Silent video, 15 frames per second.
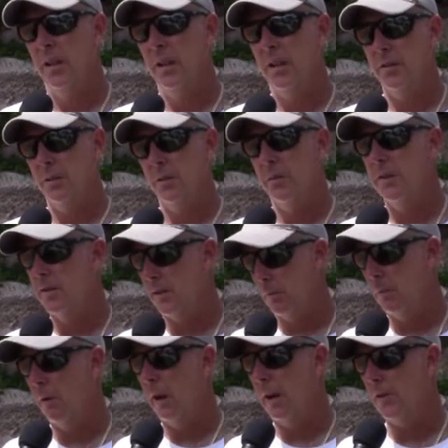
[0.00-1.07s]
So this
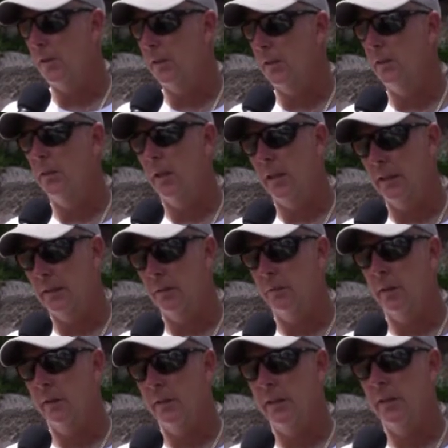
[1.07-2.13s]
summer, actually, at the
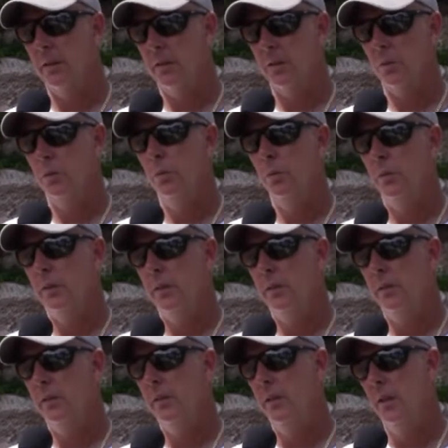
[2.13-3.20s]
very end of the school
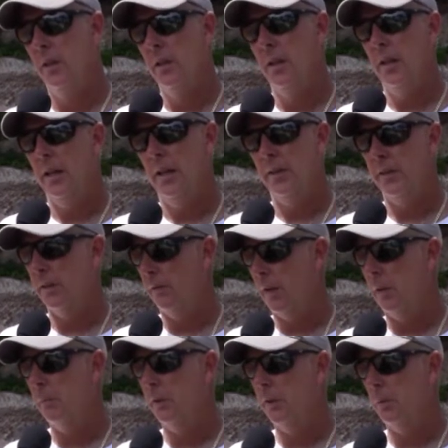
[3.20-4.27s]
season, the
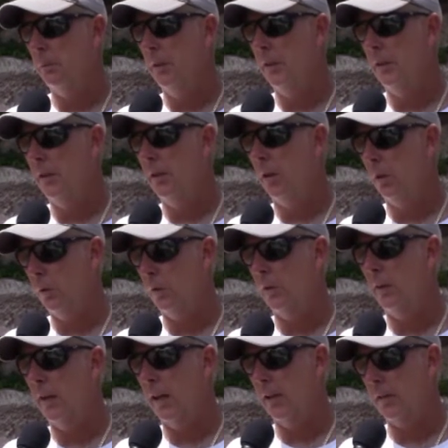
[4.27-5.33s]
development committee
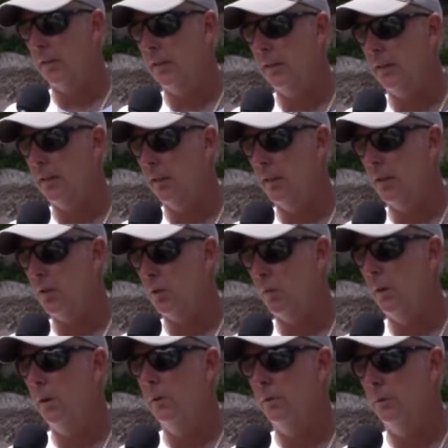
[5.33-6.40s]
hosted actually
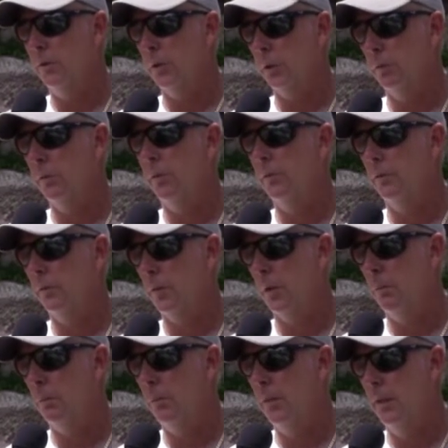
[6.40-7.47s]
12 children
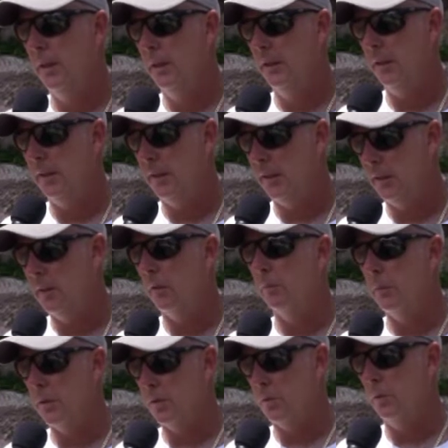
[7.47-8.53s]
from the
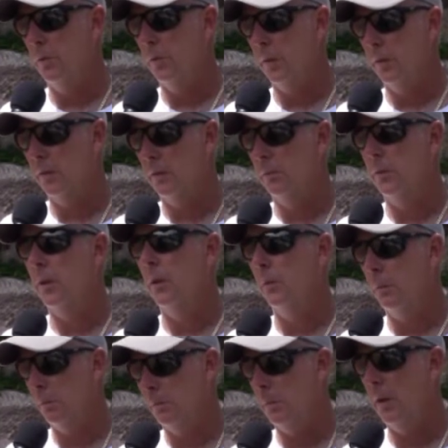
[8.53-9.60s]
government school system to
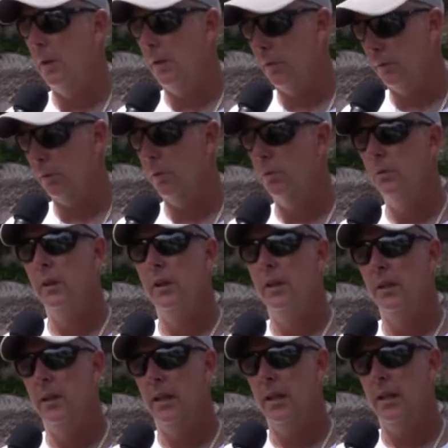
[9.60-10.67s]
come through,
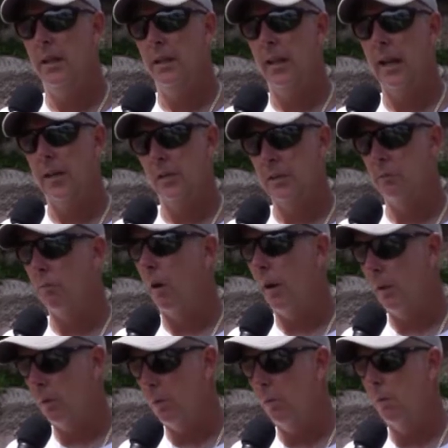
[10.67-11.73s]
actually
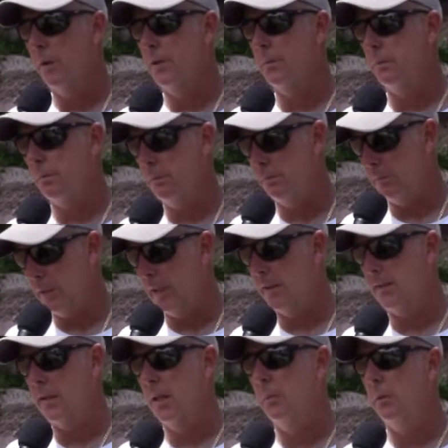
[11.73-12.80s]
ride a horse, be at a
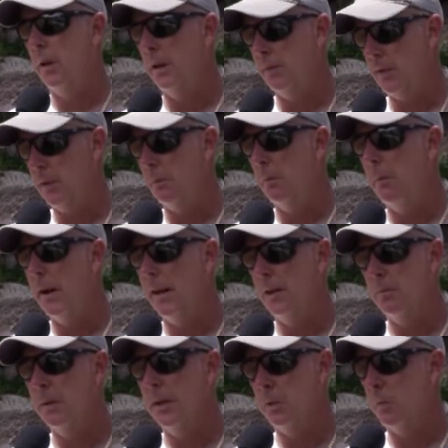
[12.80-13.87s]
stable, have stable
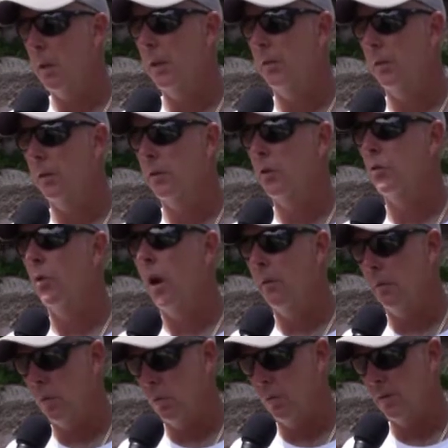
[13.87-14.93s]
management, as well as learn to drive
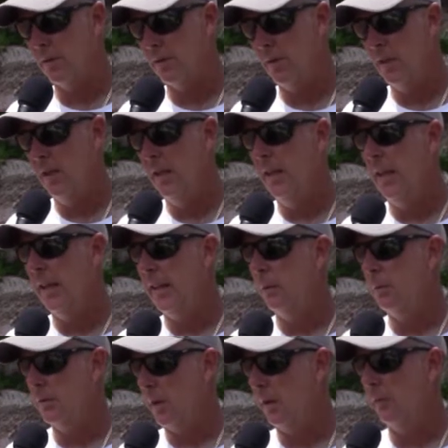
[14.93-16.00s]
a horse. And that
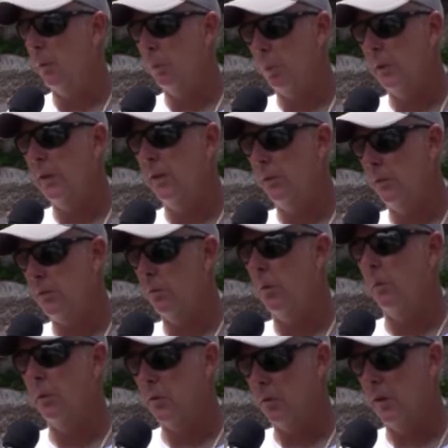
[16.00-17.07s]
was kind of a prelude to what
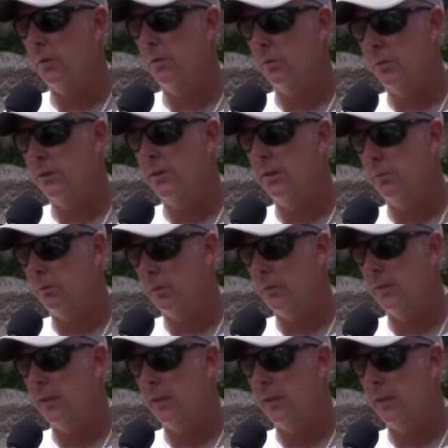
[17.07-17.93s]
we're trying to achieve, which is